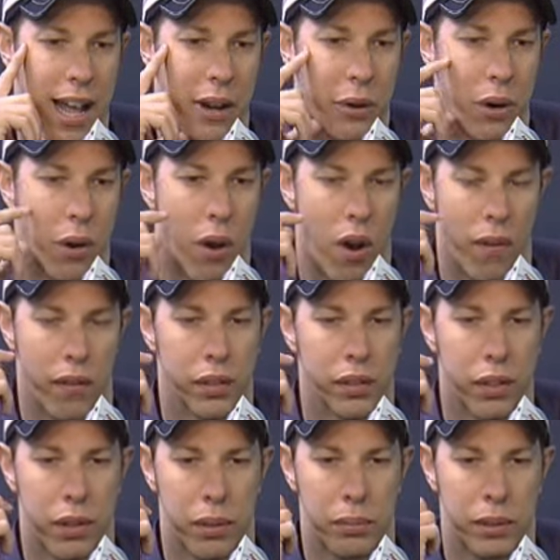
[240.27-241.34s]
don't know all of the
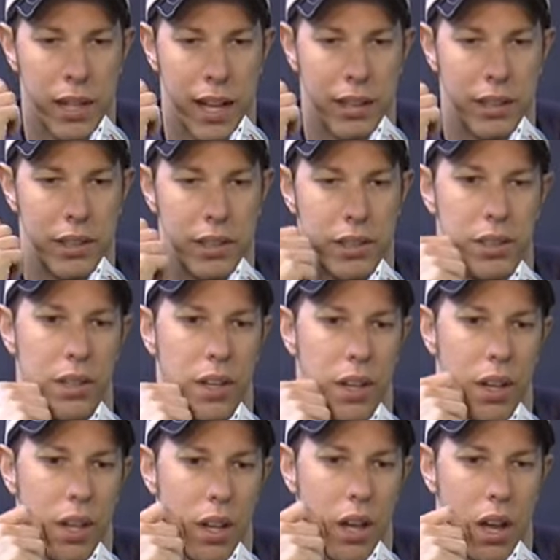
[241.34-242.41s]
circumstances.
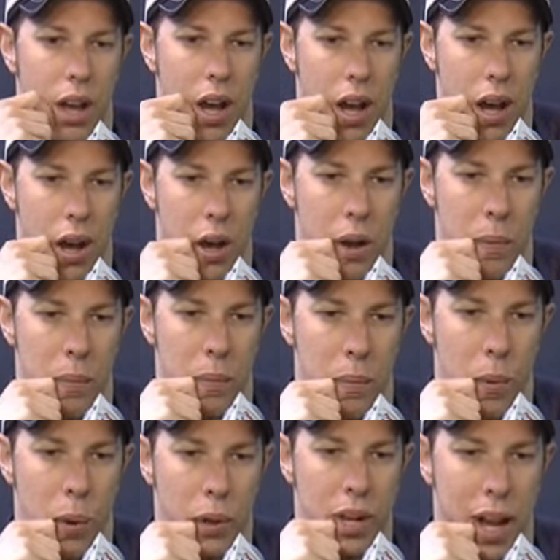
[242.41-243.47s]

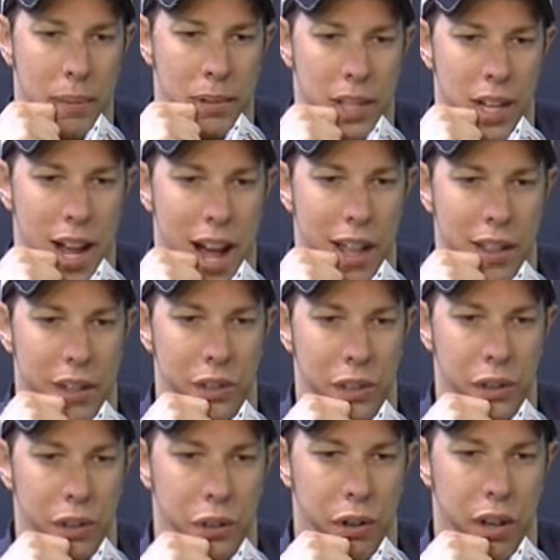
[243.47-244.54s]
More times than not,
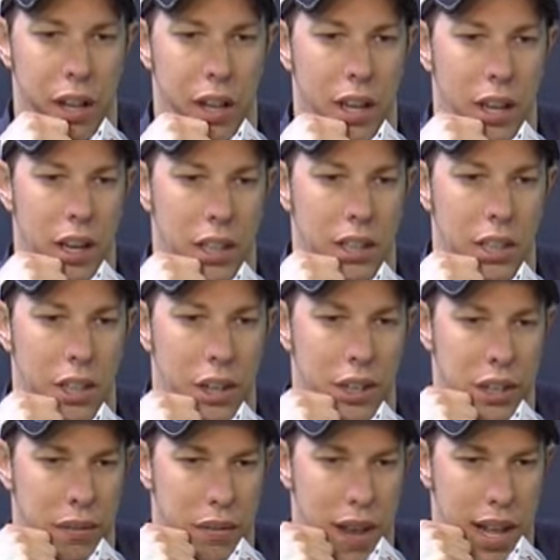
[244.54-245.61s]
there's usually a
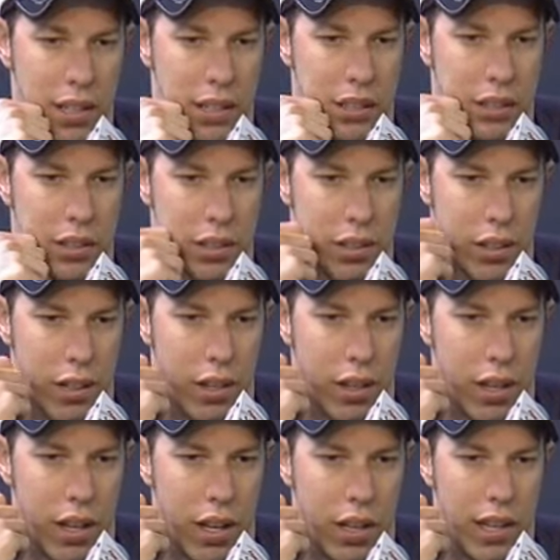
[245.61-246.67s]
series of events
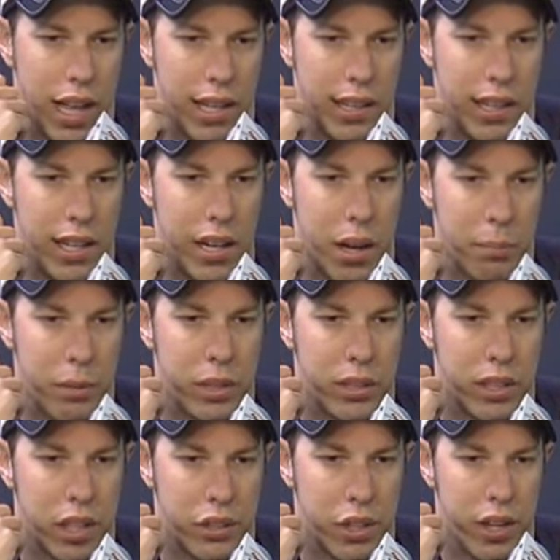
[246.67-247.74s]
that lead up to
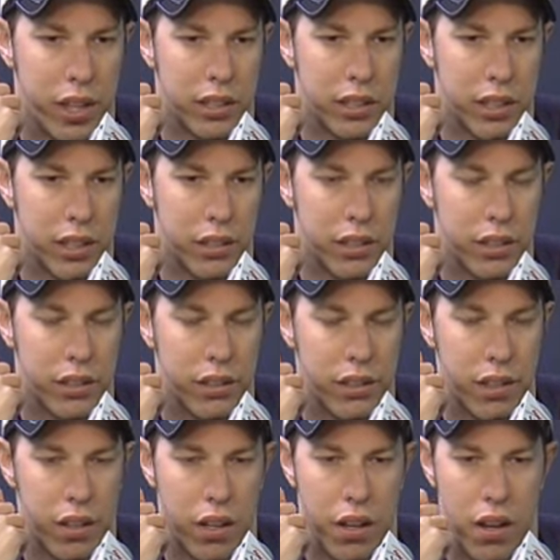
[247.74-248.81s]
such an instance,
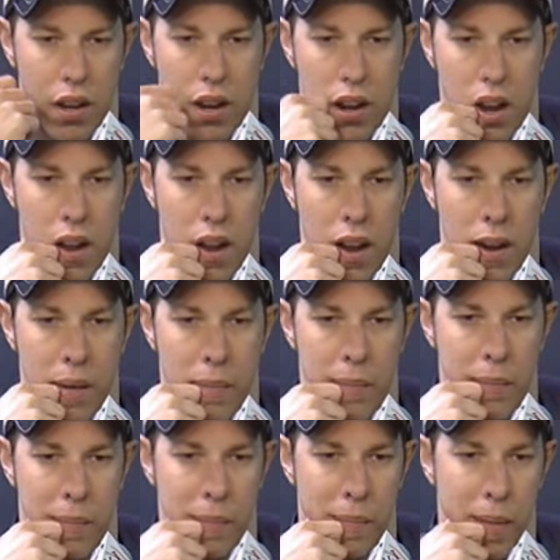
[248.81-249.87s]

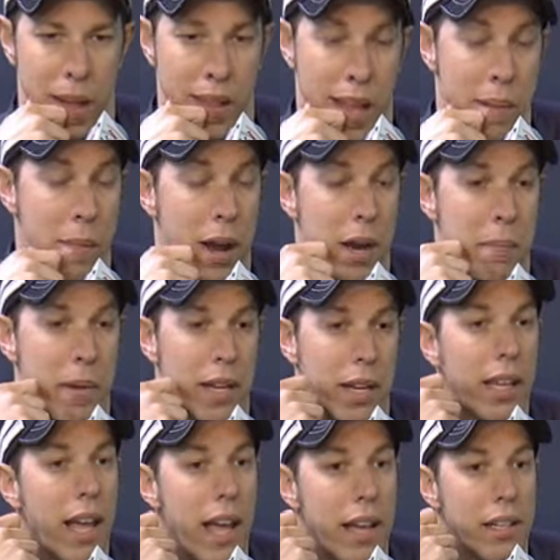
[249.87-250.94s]
and that might have been
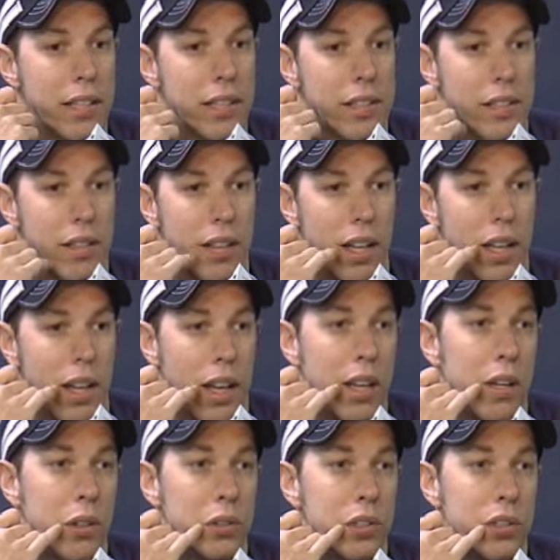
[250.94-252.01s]
the case.
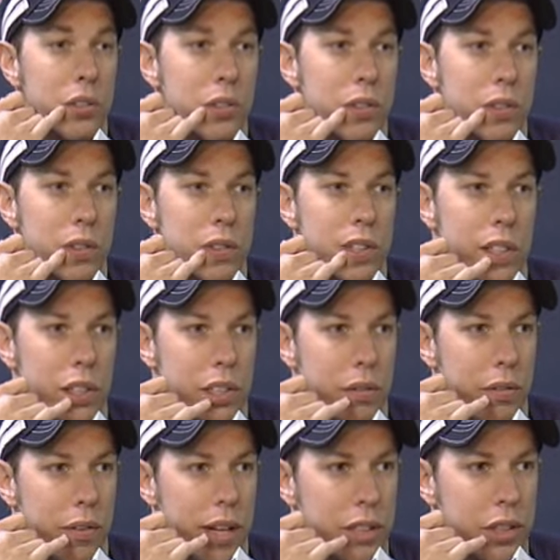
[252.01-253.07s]
And those series
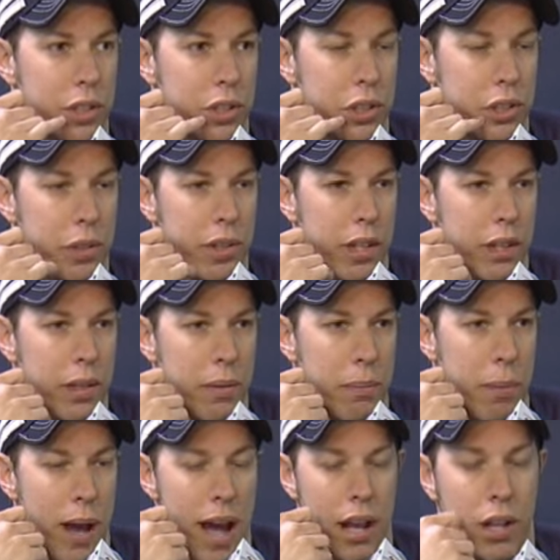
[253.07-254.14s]
of events are usually
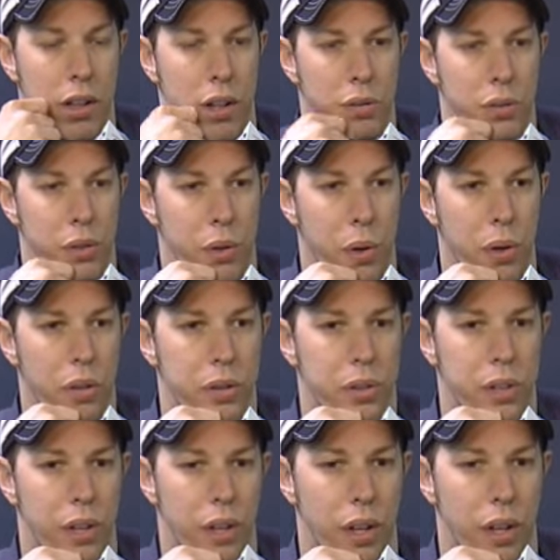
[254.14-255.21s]
behind closed doors,